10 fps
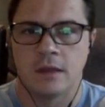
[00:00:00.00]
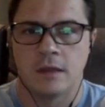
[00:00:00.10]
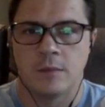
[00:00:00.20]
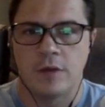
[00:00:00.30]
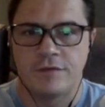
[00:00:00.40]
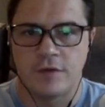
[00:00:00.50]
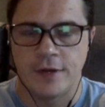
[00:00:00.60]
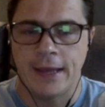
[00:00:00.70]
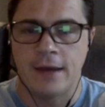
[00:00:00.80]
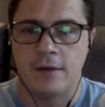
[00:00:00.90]
But for
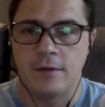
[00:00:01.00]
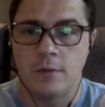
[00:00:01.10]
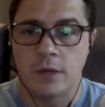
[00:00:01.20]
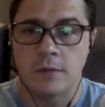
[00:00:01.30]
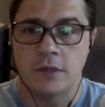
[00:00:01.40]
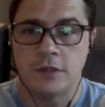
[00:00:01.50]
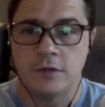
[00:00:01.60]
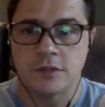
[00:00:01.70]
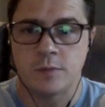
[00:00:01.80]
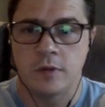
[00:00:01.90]
now, what I'm going to do
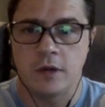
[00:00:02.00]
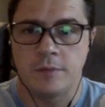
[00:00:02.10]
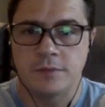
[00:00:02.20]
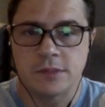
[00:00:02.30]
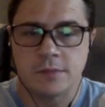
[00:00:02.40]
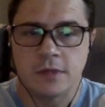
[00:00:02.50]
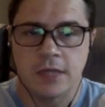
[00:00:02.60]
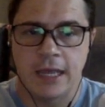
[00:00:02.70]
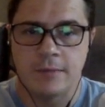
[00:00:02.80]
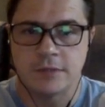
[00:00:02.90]
is put up some
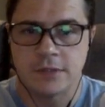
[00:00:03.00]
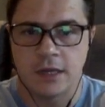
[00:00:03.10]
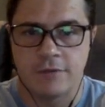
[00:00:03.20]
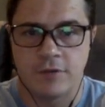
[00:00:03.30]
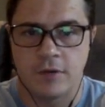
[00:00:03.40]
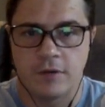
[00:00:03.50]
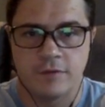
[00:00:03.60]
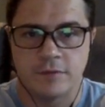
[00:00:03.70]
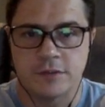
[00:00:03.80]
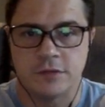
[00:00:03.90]
claims that I've heard
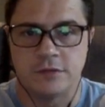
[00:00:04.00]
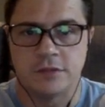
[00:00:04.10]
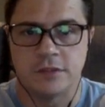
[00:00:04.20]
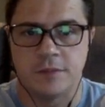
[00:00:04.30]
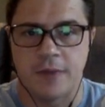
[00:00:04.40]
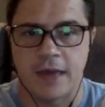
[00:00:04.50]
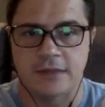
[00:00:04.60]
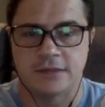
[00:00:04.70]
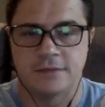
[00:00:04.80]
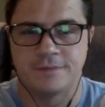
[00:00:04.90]
from students in the past.